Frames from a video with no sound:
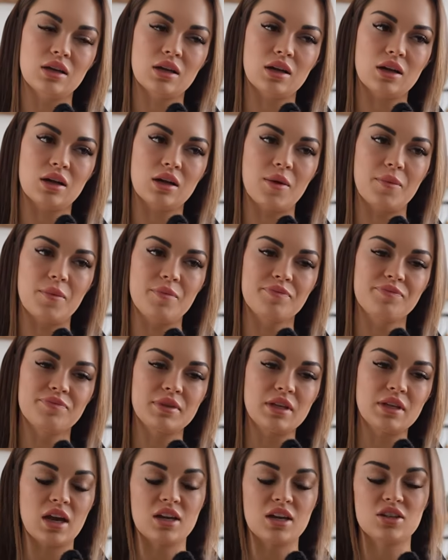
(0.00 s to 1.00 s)

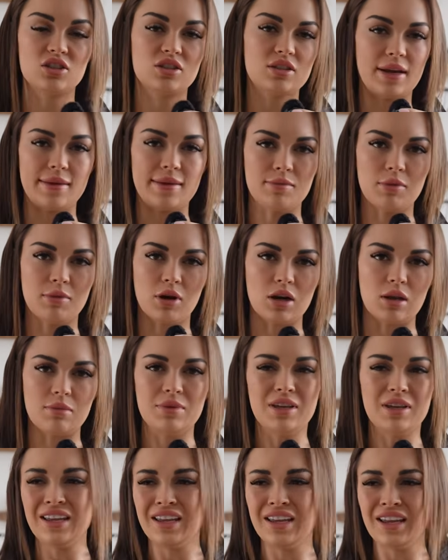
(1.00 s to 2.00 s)
I just tightened the bottom,
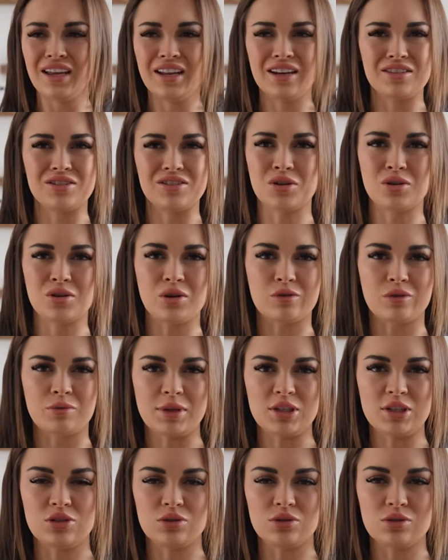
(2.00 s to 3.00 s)
and it's good over
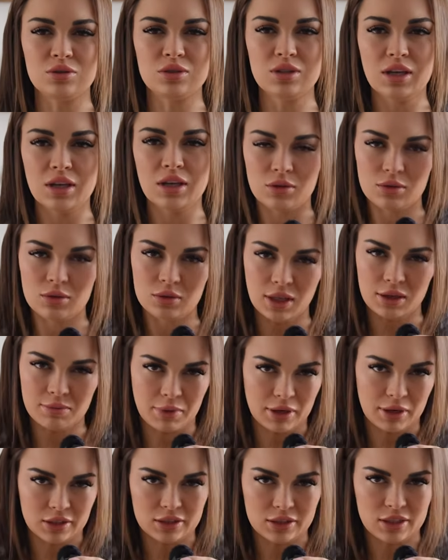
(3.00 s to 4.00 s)
my shoes. You can like
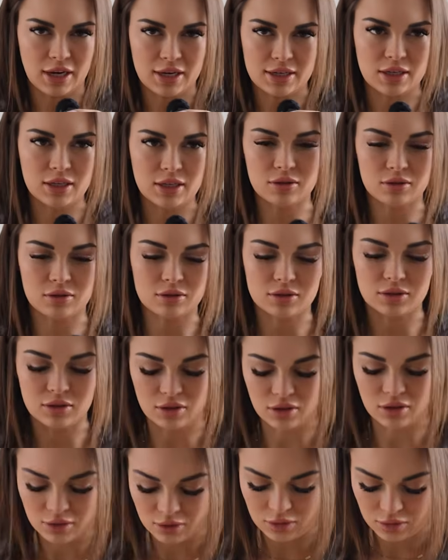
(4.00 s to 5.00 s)
barely tighten it and it'll still
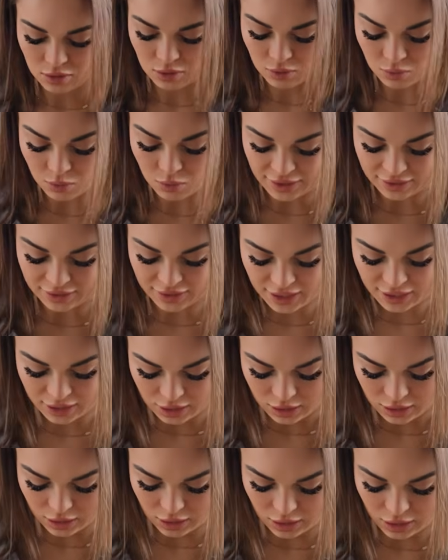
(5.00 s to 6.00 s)
look wide leg.
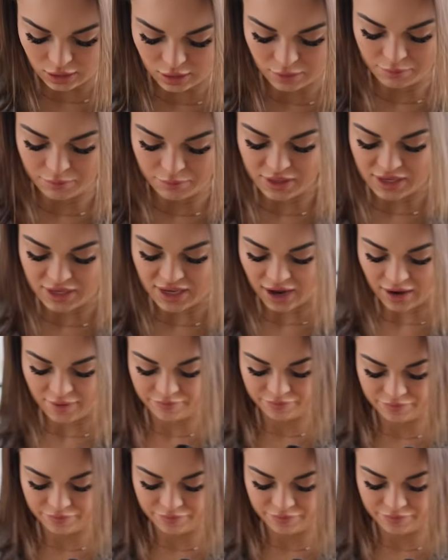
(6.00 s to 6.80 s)
But yeah.